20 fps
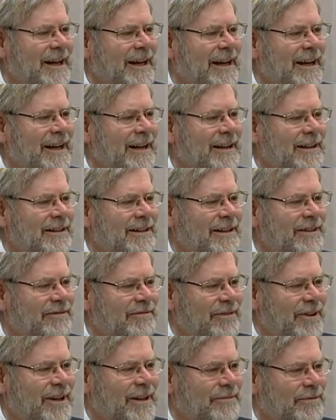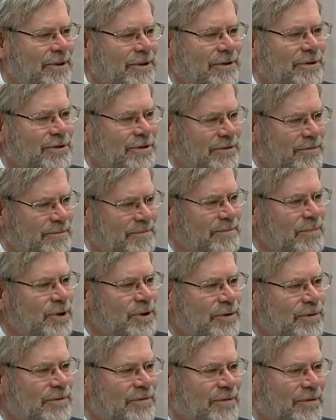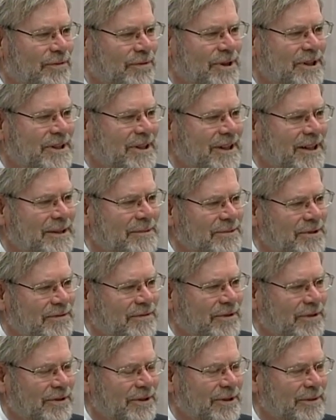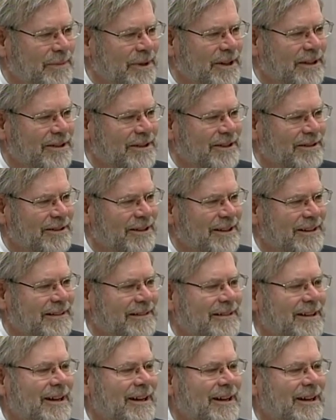And in 5 years you've moved 3 times if you're in the military,